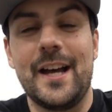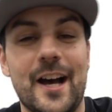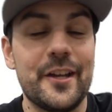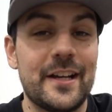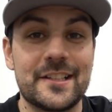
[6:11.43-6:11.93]

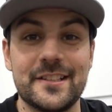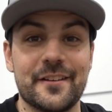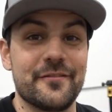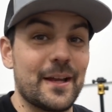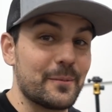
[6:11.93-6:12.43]
You guys are like
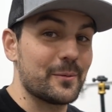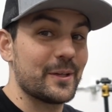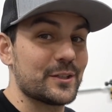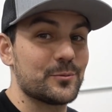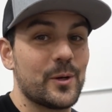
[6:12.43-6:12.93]
family to
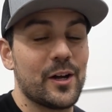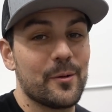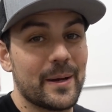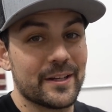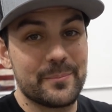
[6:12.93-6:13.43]
me as well.
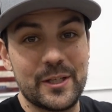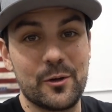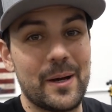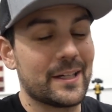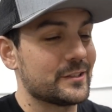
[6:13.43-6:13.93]
My PO
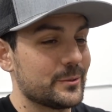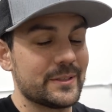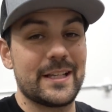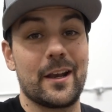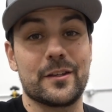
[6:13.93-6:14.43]
box is
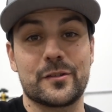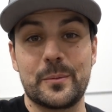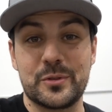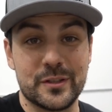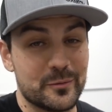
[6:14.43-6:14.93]
always down in the
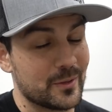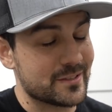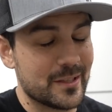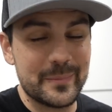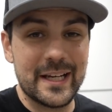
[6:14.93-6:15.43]
description if you want to
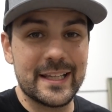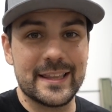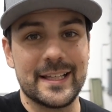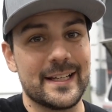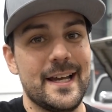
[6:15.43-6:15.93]
send me
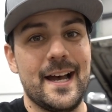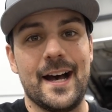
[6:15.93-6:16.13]
anything.